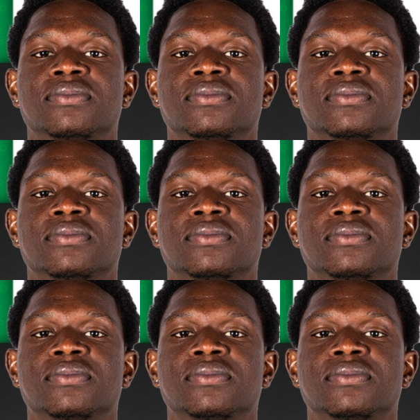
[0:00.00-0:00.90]

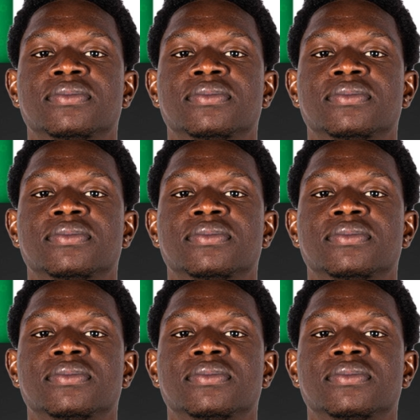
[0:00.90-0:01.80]

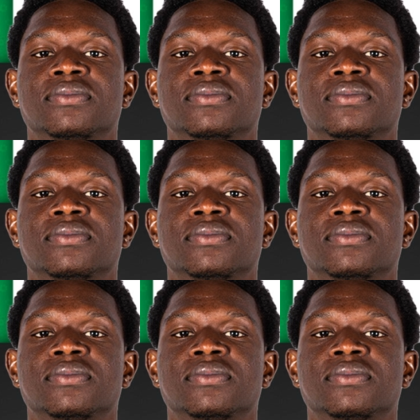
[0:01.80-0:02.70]

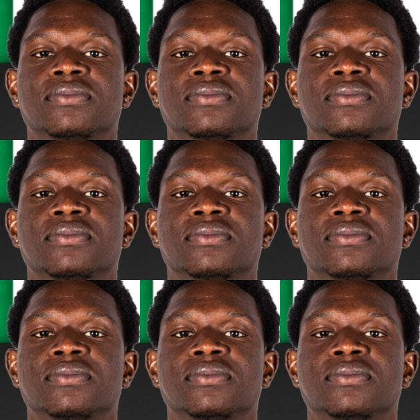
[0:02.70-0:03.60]

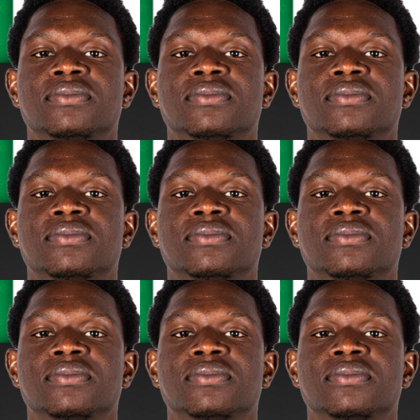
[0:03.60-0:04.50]

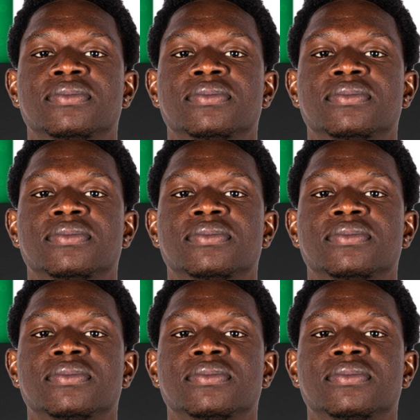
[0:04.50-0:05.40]

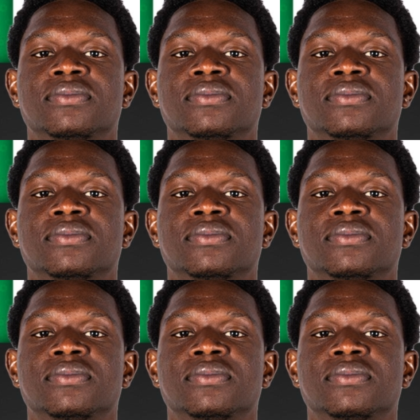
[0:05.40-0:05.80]
The face doesn't move, so there is nothing to read.